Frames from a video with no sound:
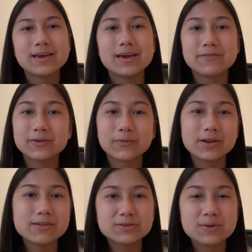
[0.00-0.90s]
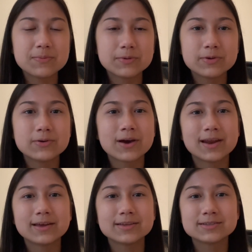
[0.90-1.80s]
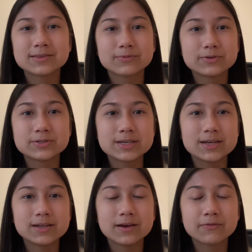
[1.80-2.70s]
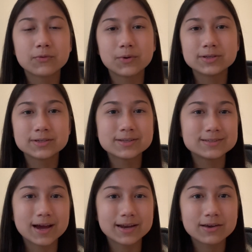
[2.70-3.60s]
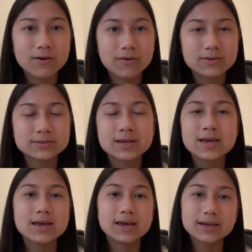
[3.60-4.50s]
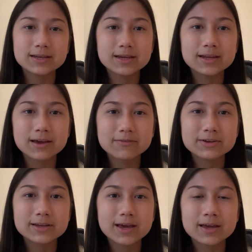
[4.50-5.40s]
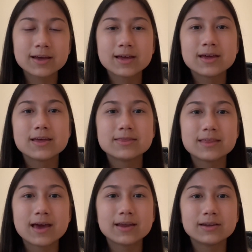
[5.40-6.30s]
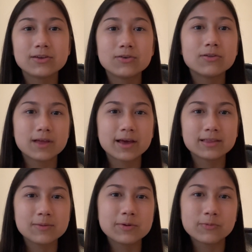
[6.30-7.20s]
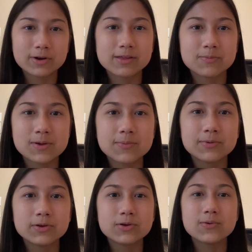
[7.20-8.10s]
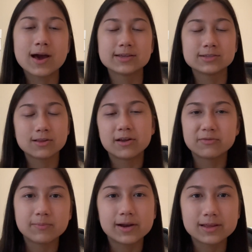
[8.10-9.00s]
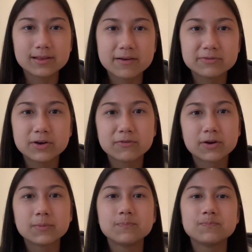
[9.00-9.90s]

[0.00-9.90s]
If you're one of those people who kind of gets in the routine of going to the dining halls and eating every day, then you'll likely be one of the people who has a lot of money left over.